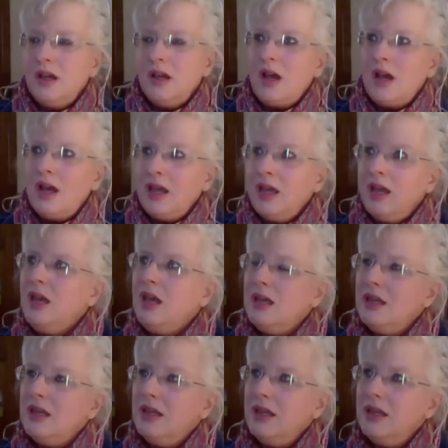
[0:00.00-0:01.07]
I,
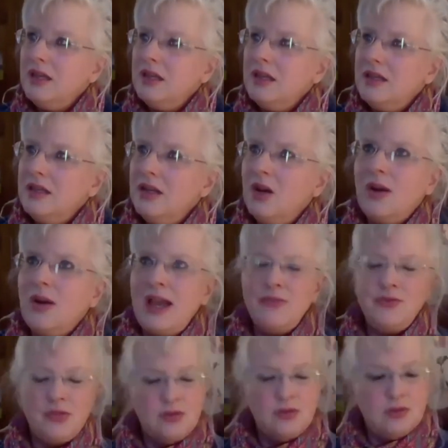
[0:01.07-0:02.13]
you know, I have
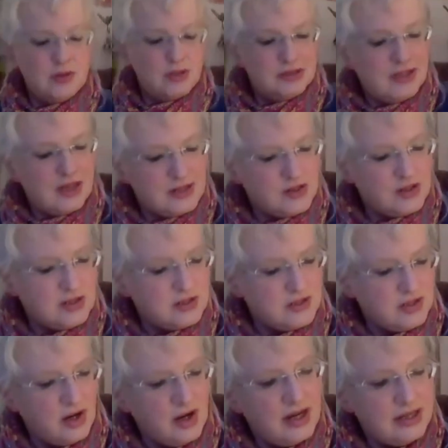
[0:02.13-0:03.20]
to do a, little, just a
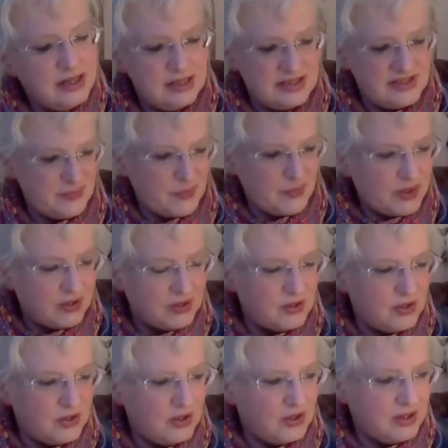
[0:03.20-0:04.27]
tiny
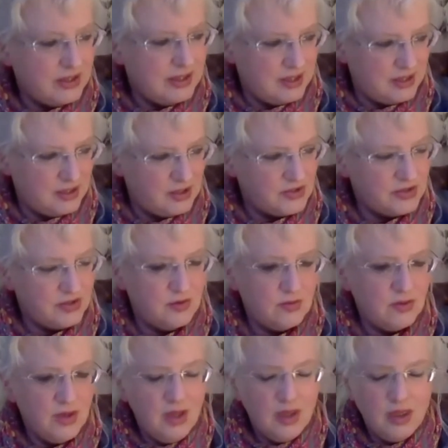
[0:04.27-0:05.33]
spoiler here. So
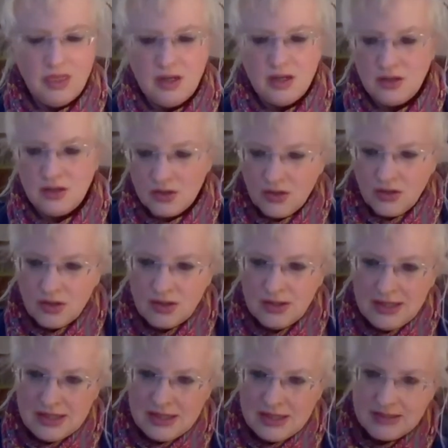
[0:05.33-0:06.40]
the girl
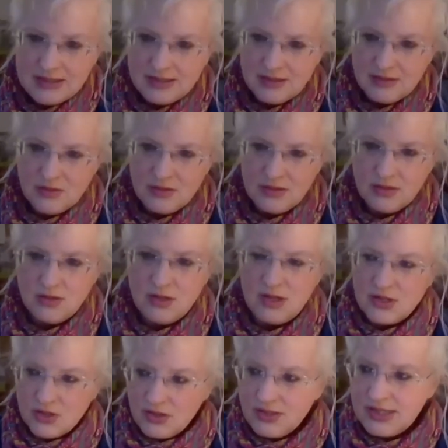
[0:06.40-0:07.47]
is, it
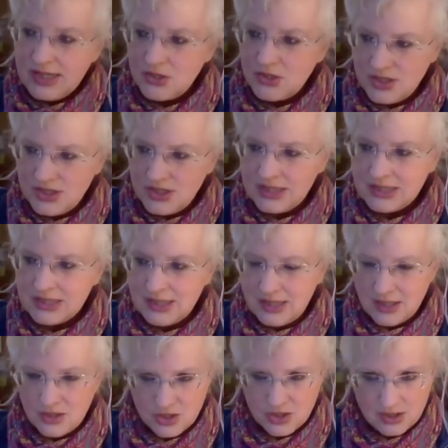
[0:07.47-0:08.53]
turns out she is
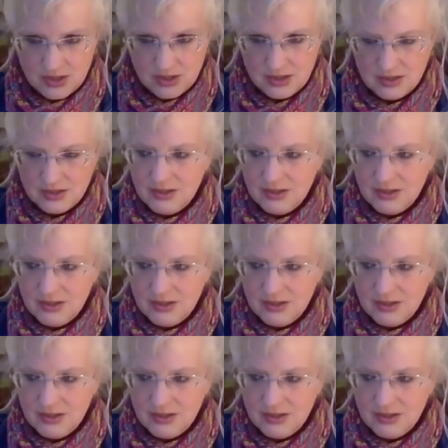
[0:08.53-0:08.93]
ancient.